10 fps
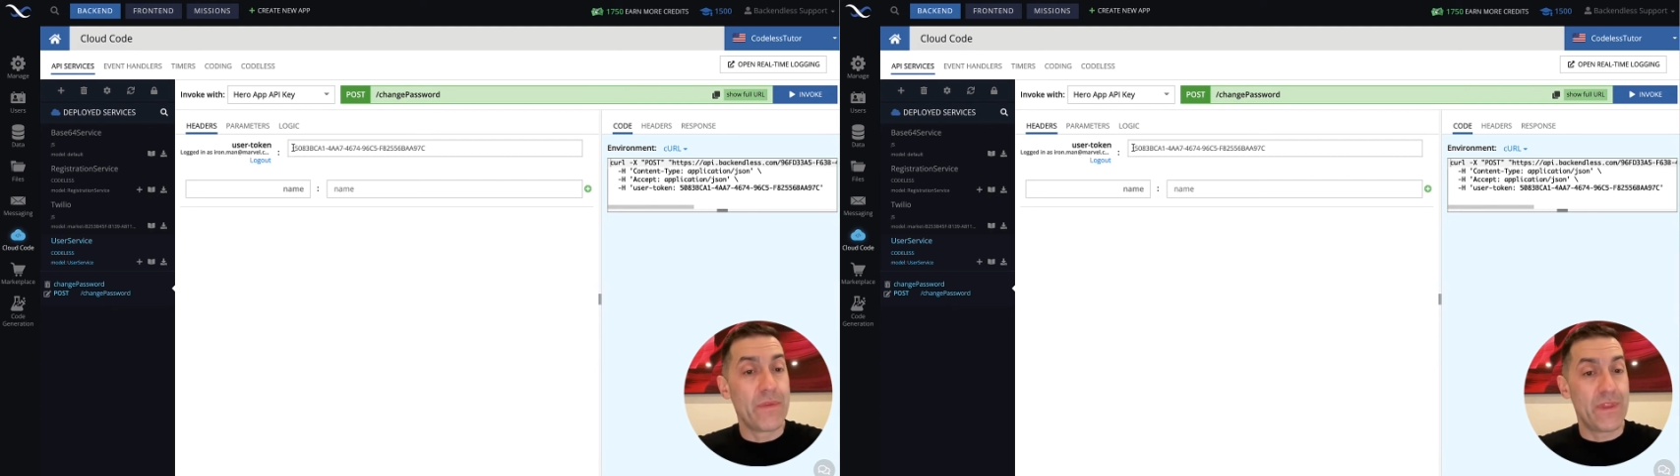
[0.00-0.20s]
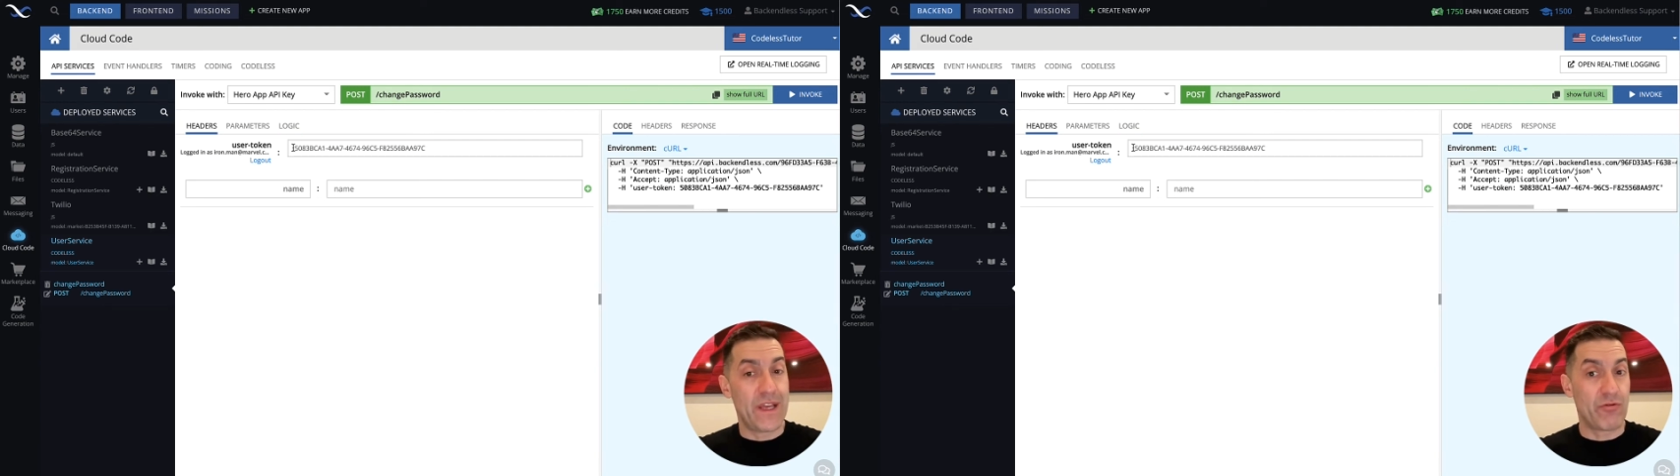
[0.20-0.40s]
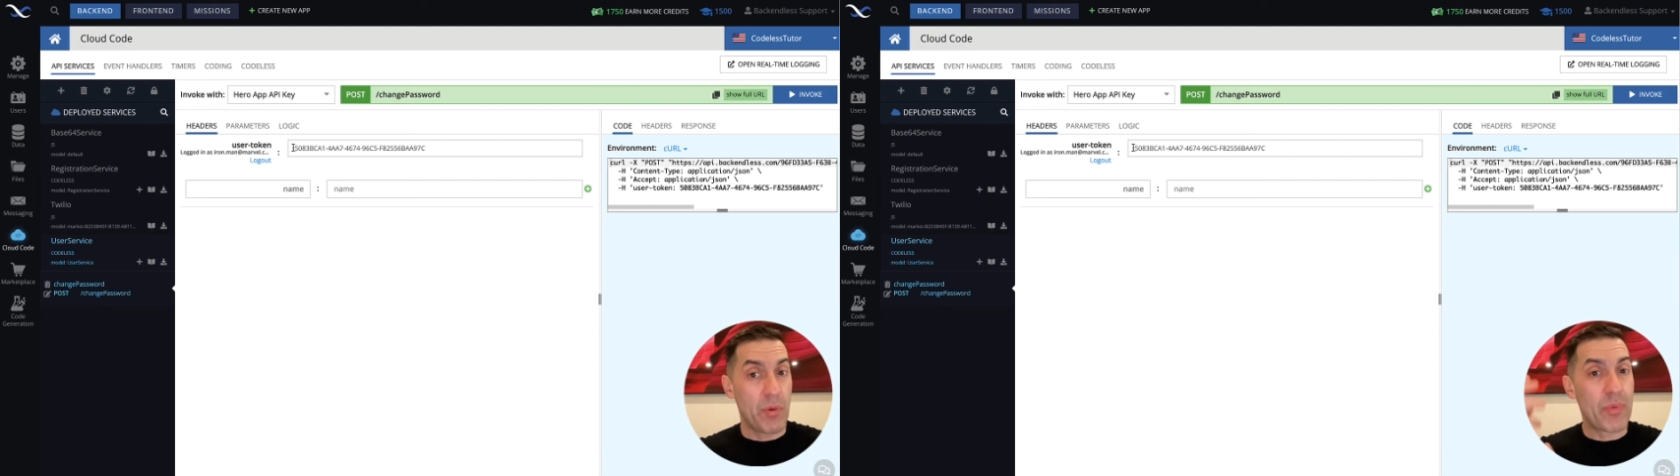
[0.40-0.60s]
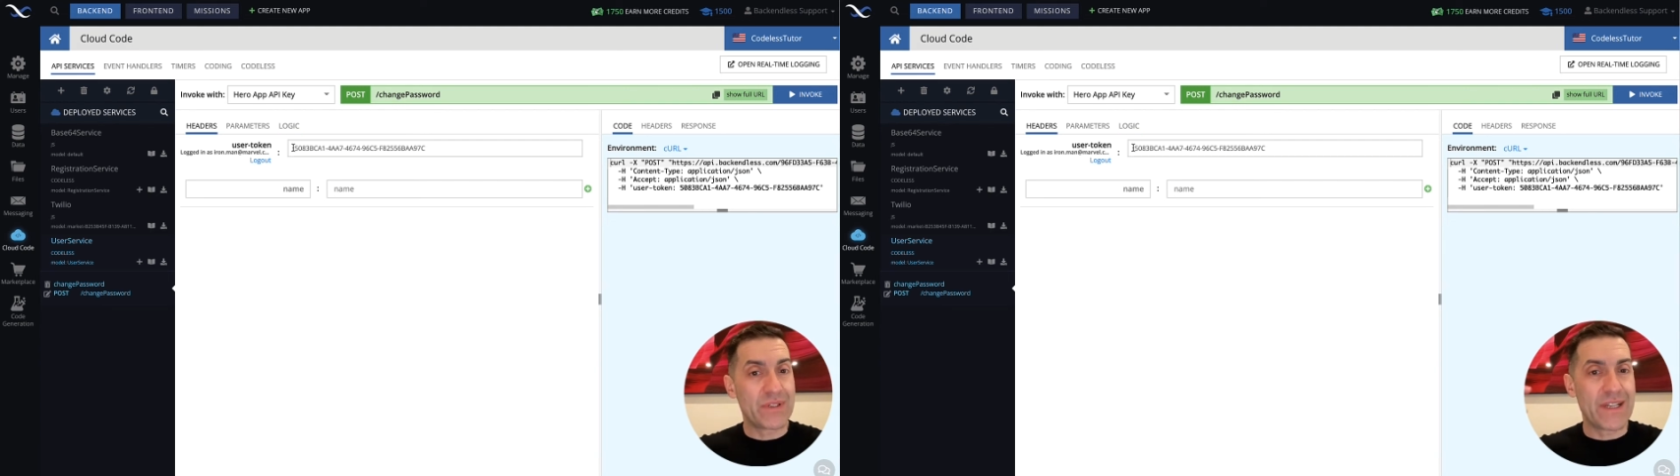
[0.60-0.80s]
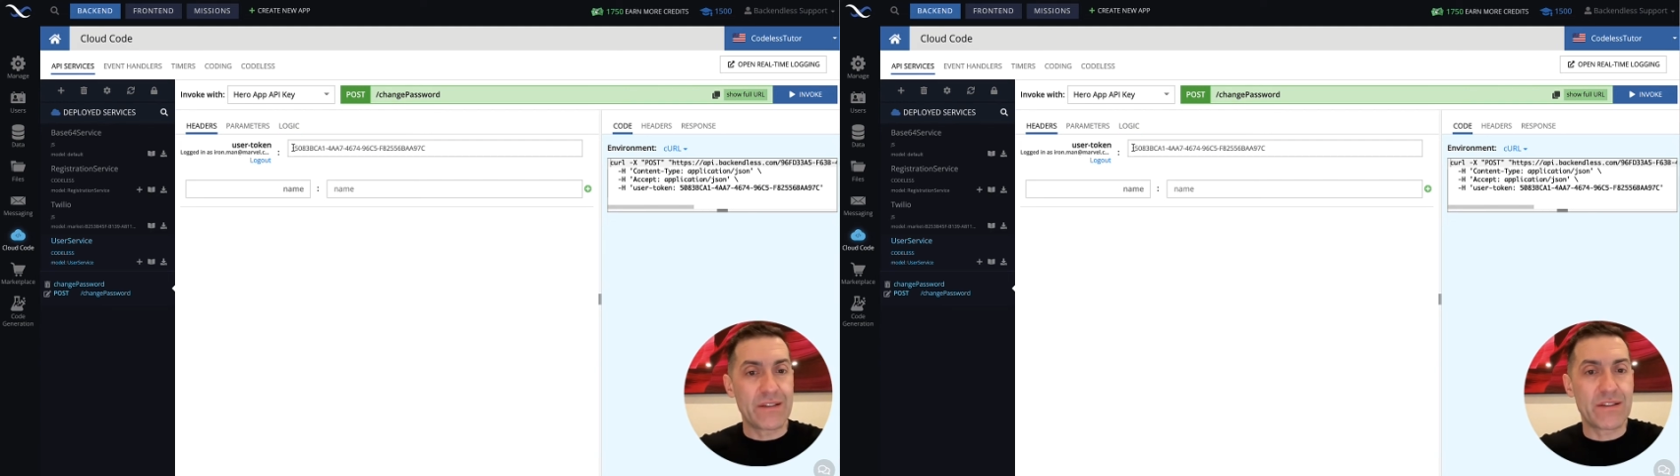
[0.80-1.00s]
that
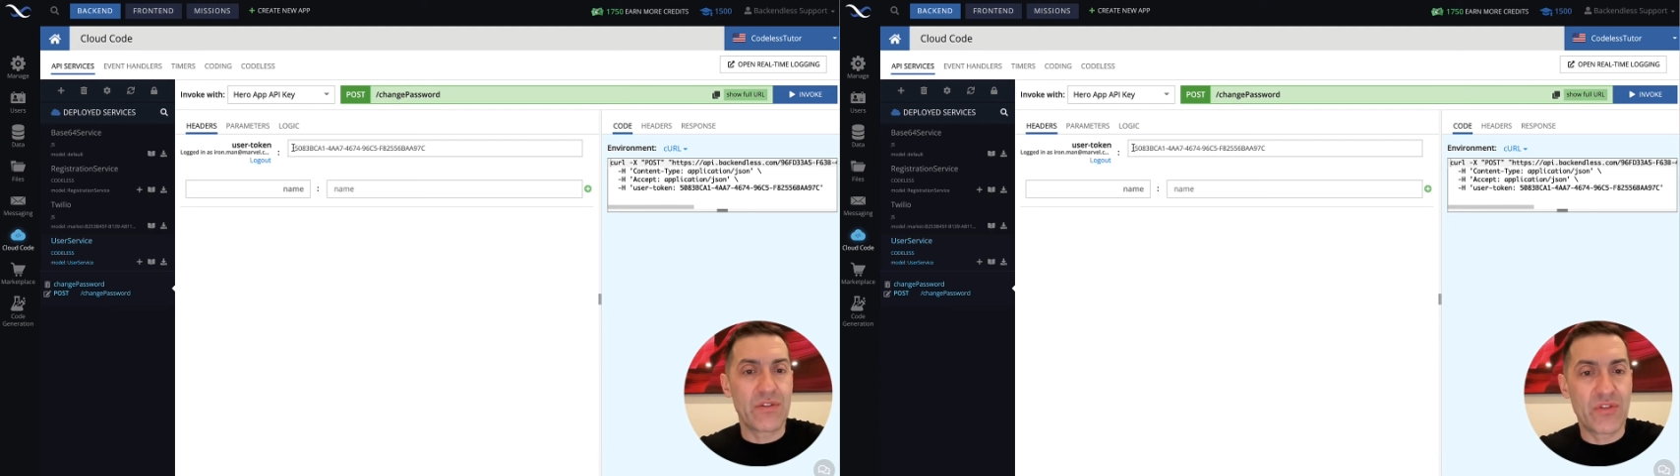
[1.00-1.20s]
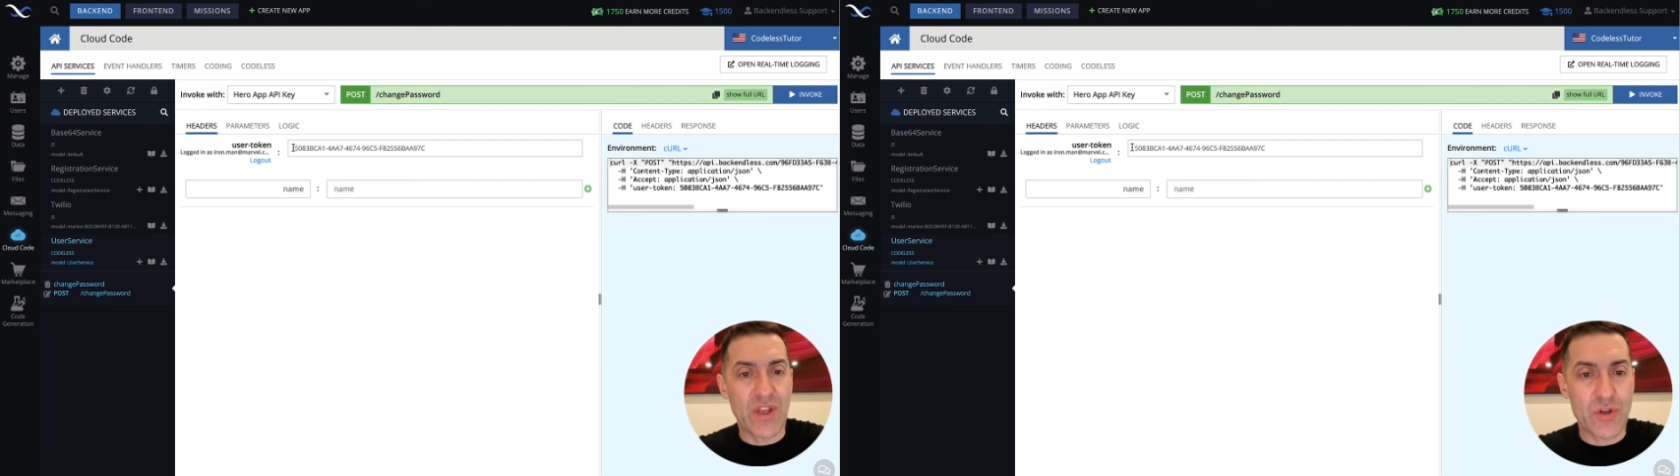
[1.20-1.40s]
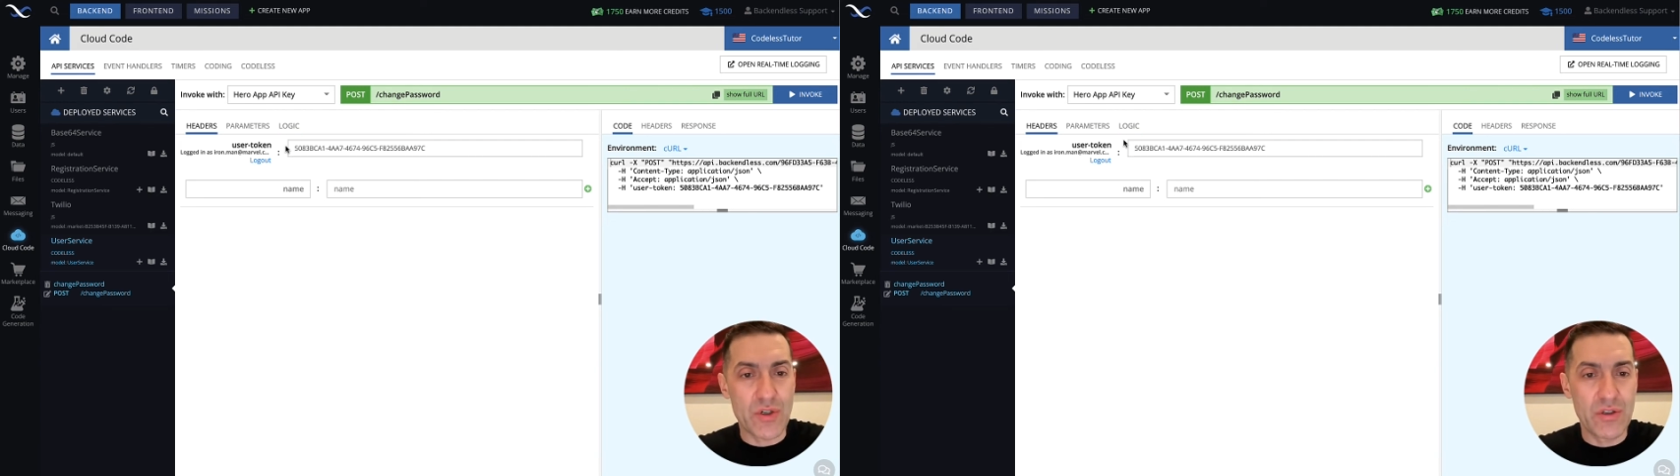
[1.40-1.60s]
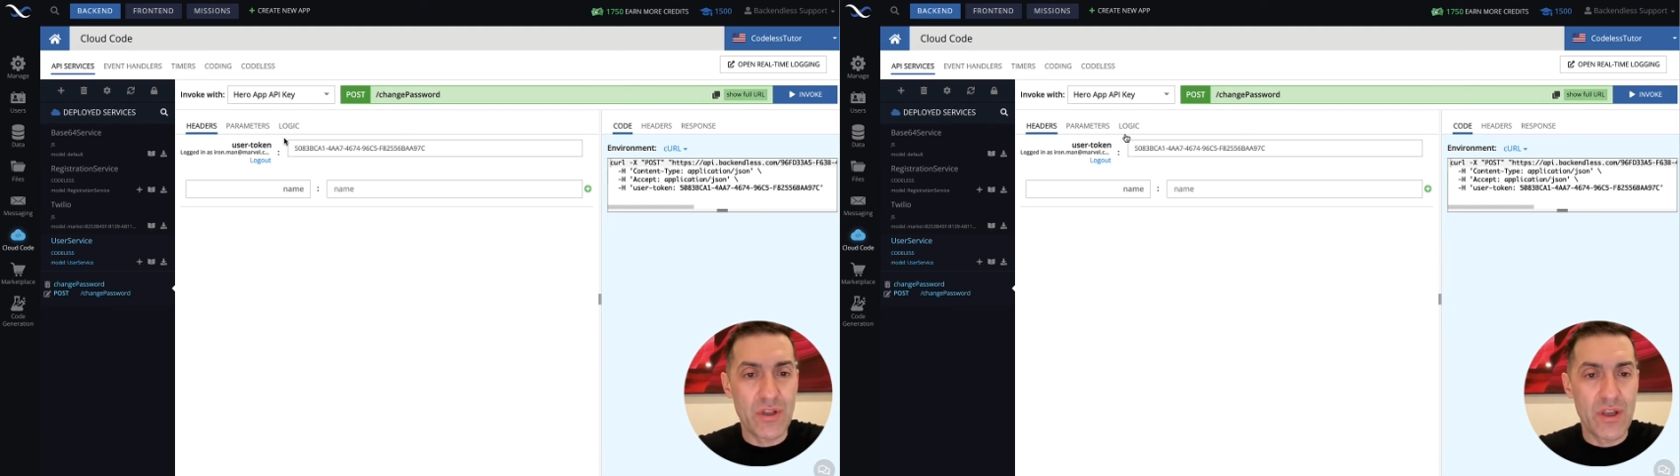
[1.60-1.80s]
represents this session.